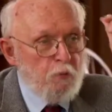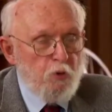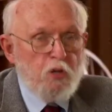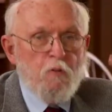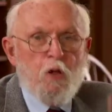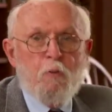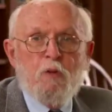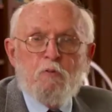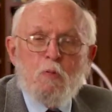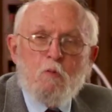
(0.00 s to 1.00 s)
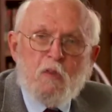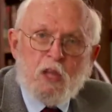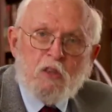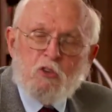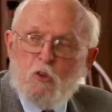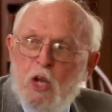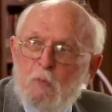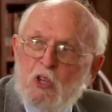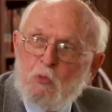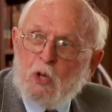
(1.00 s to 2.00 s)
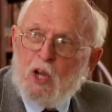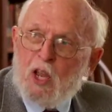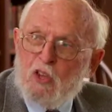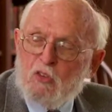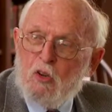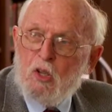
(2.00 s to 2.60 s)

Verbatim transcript: first of all, but from the fact that your enemies will at last